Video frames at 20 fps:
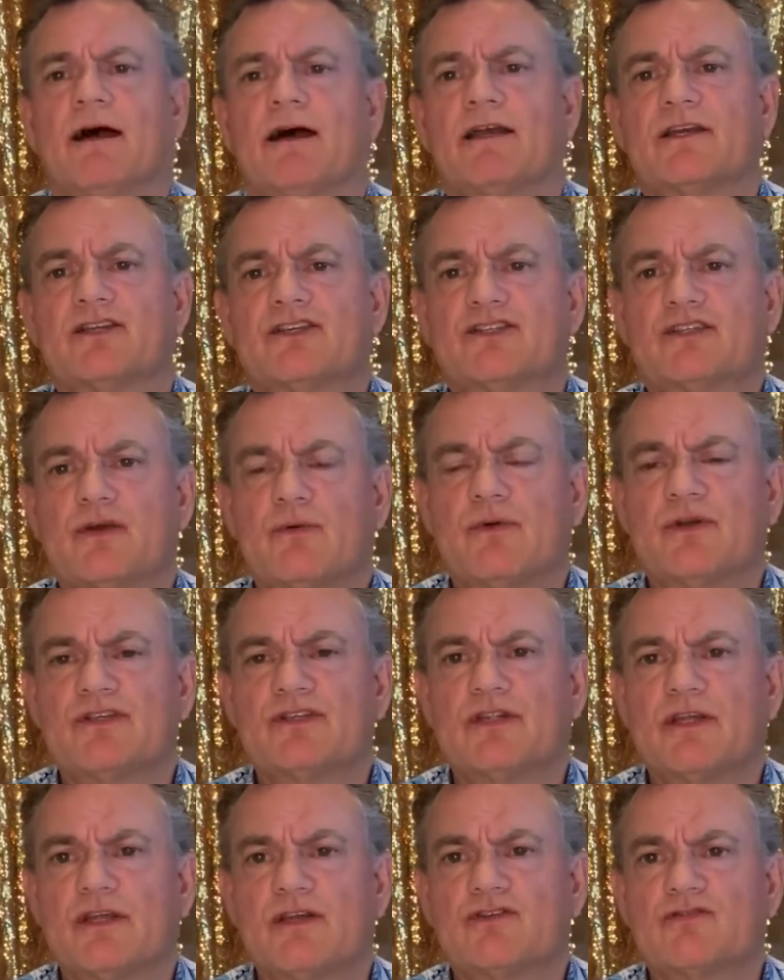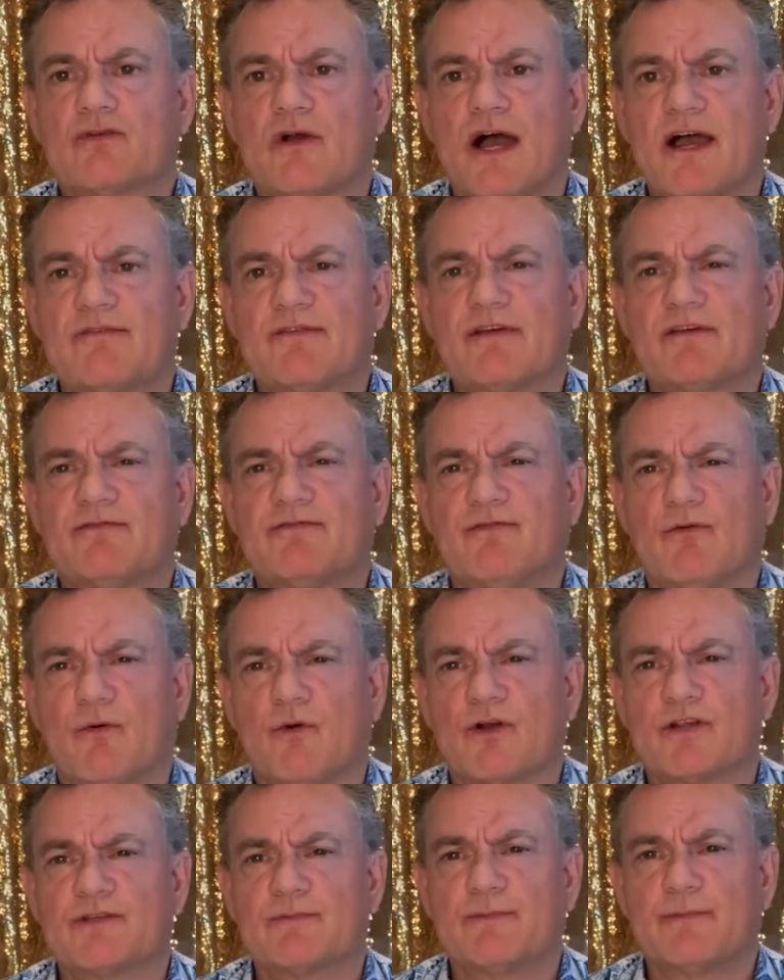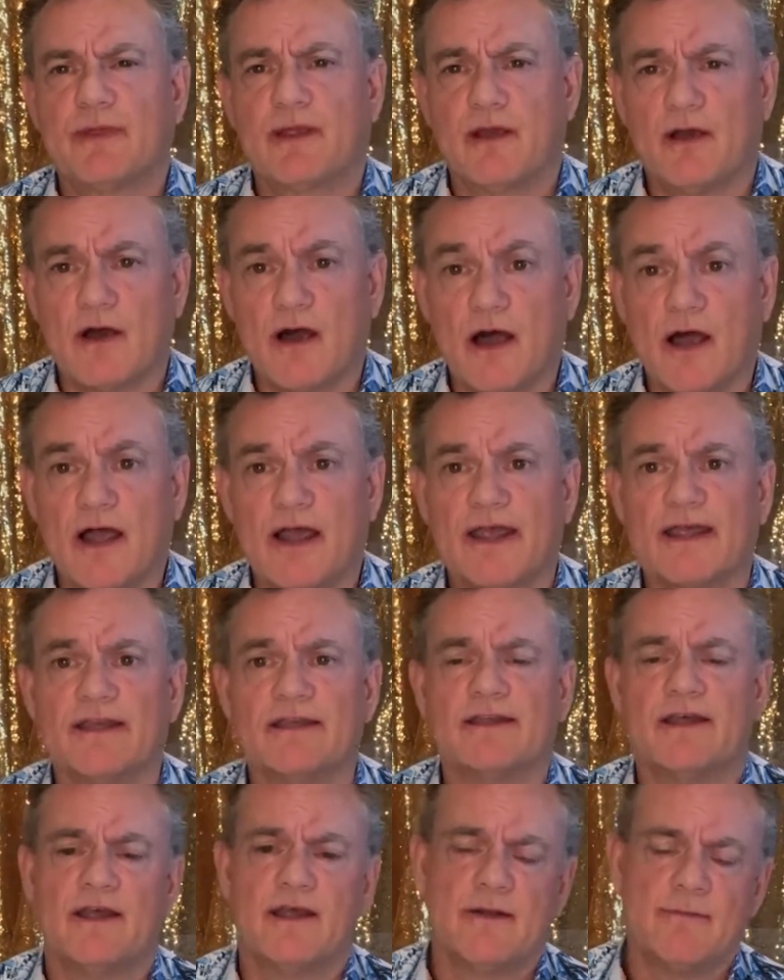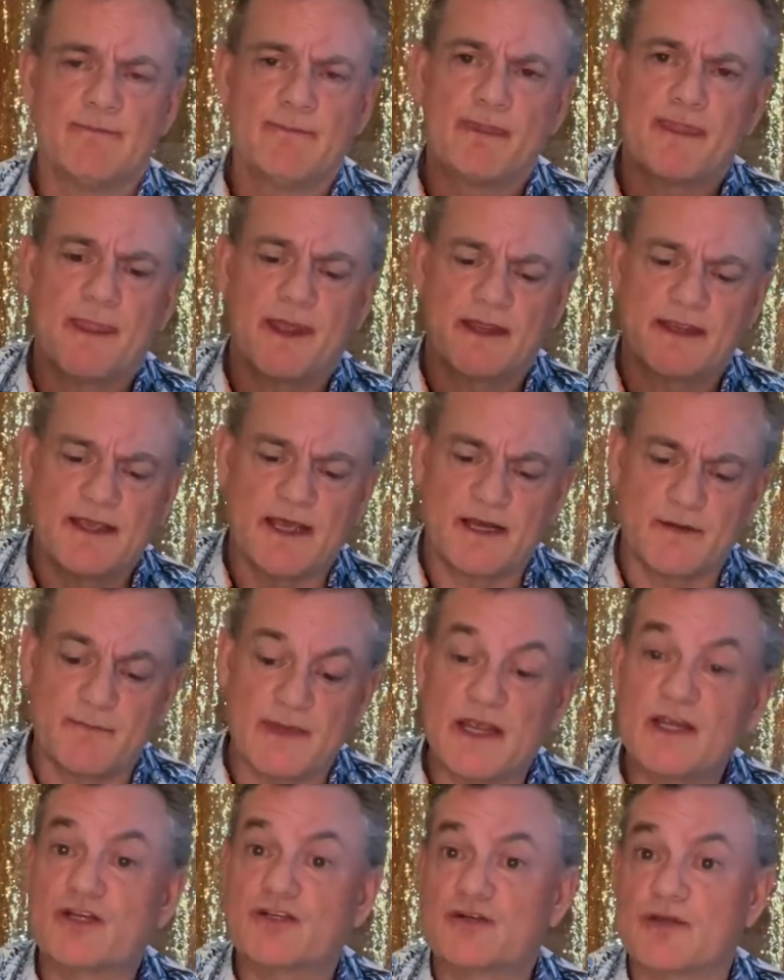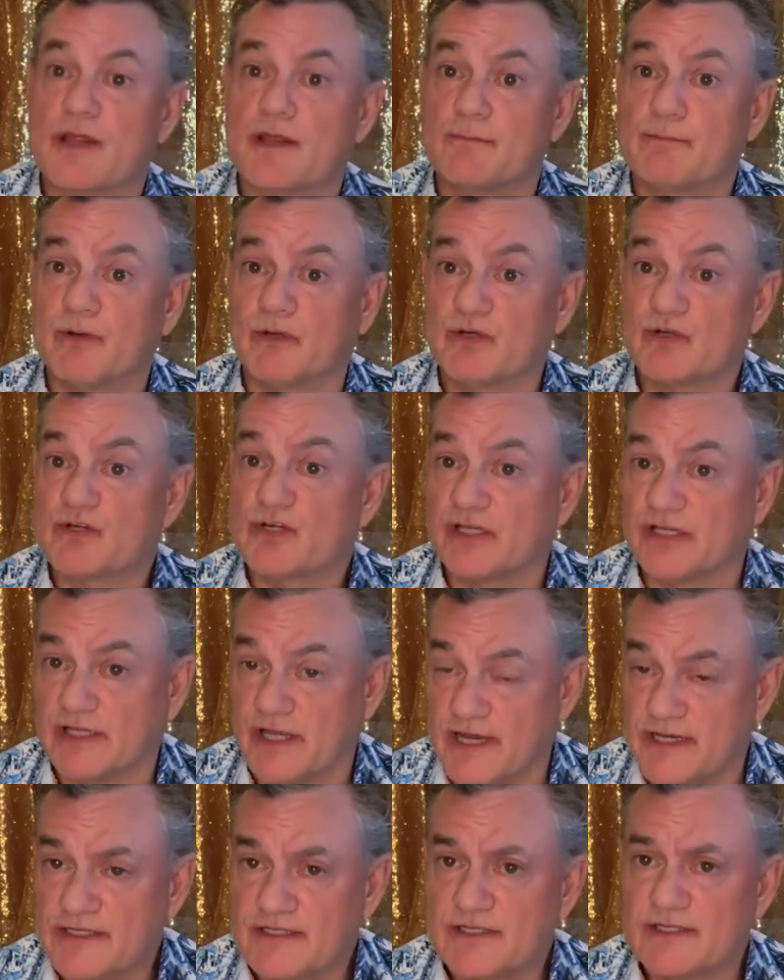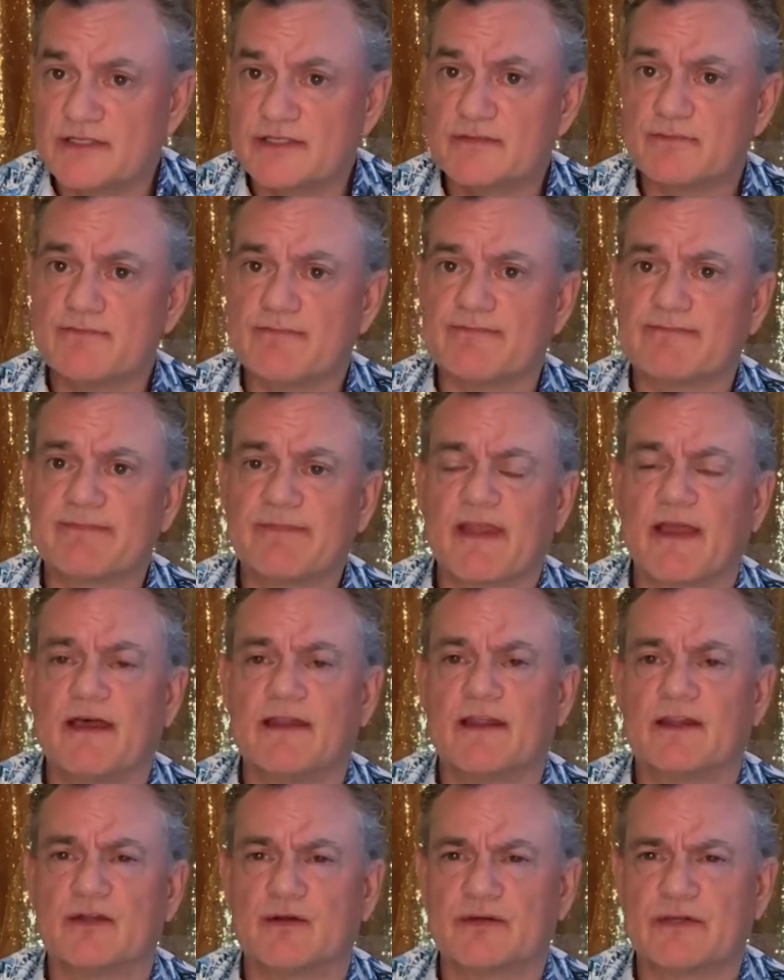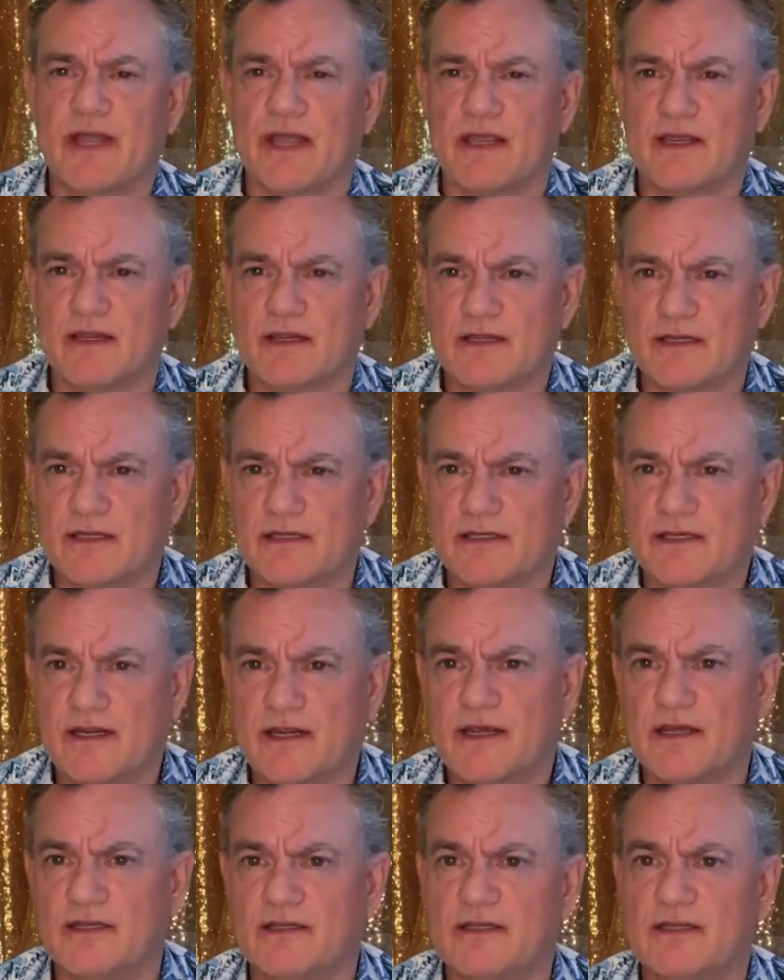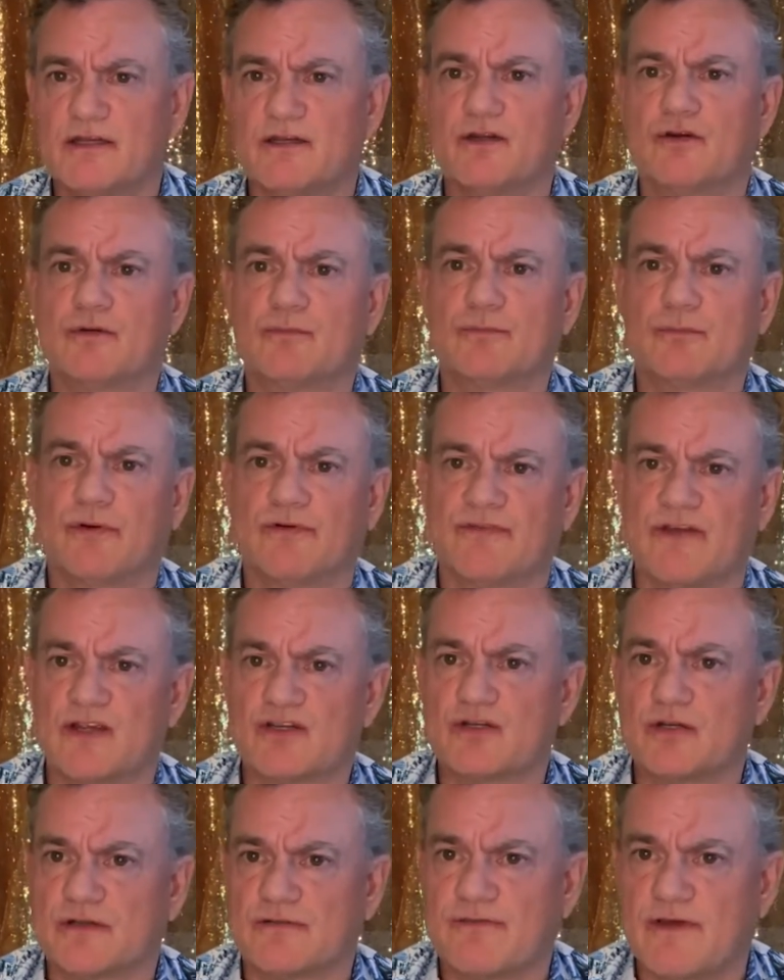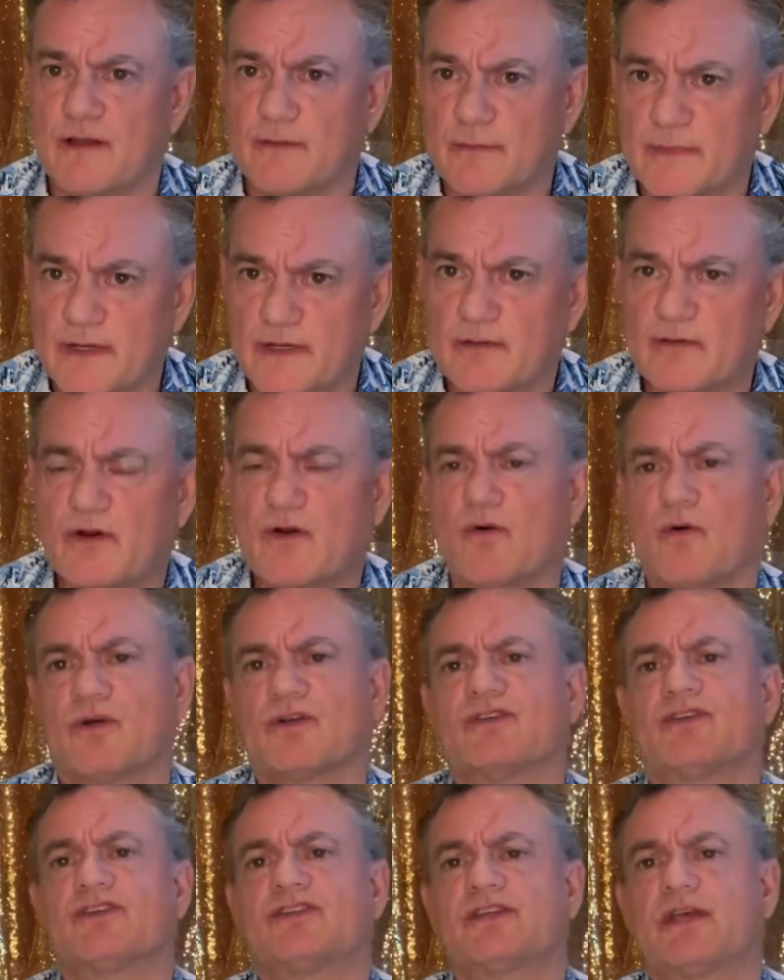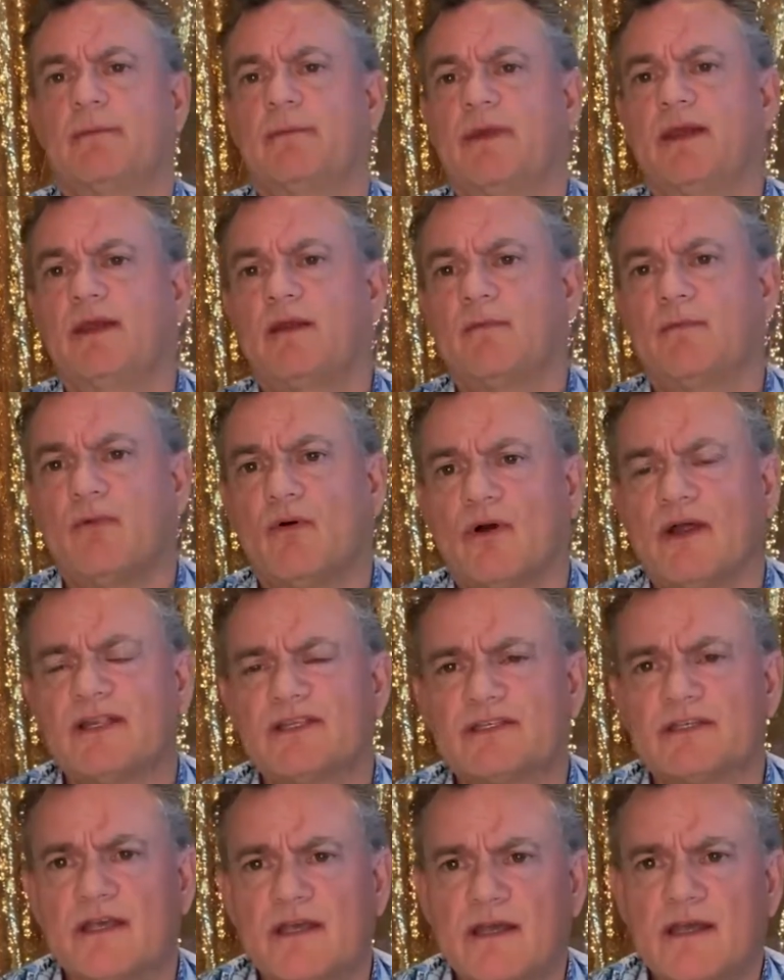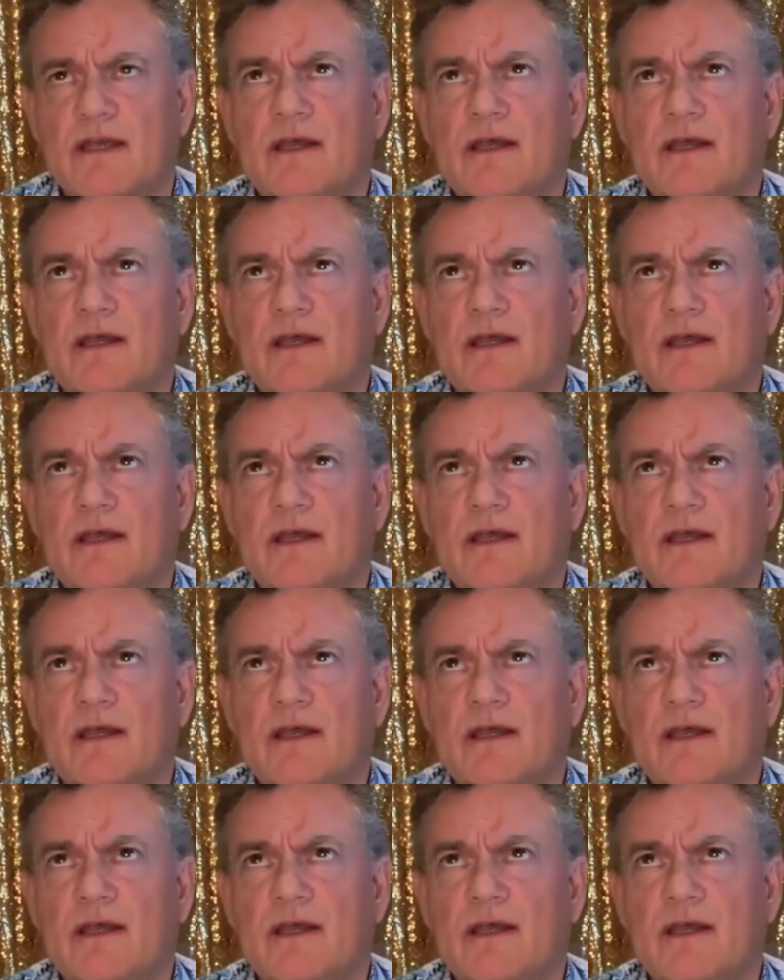She was the driving force behind making sure that builders are licensed and that they're taking continued professional development courses, CPT points.